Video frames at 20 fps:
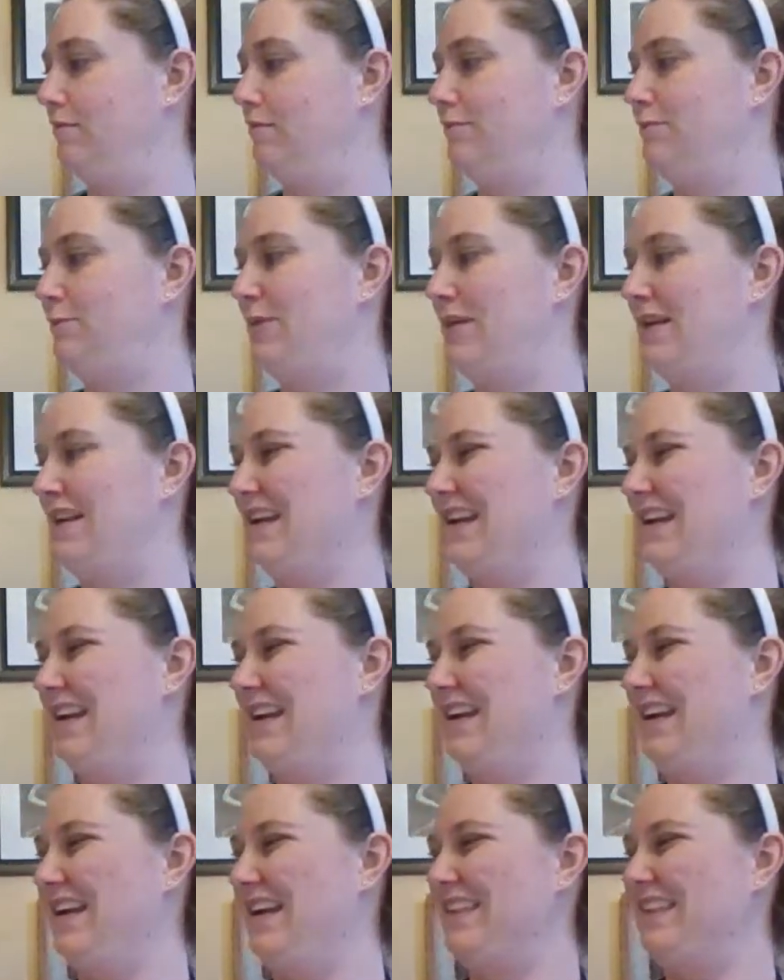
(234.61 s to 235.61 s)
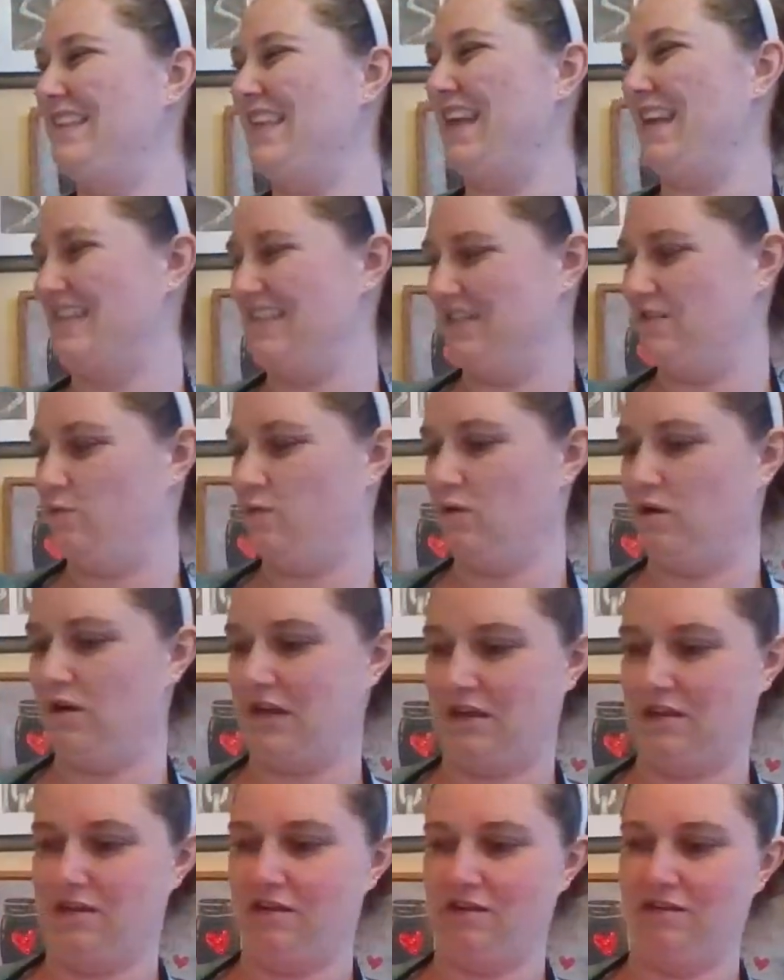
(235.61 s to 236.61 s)
but that didn't
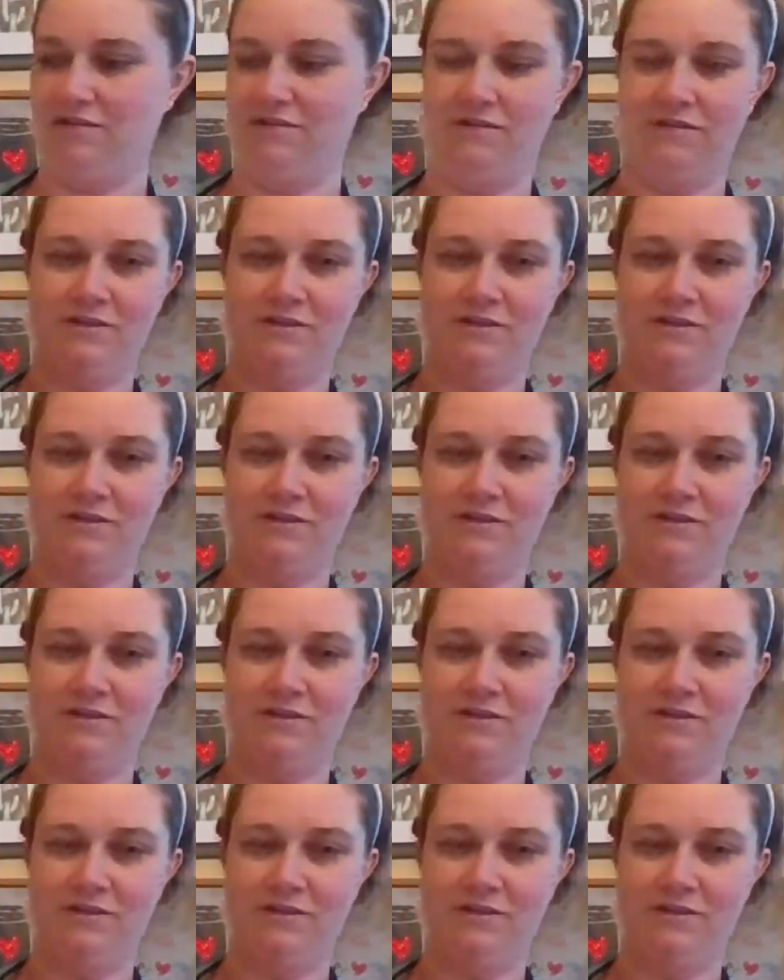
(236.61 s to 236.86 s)
work either.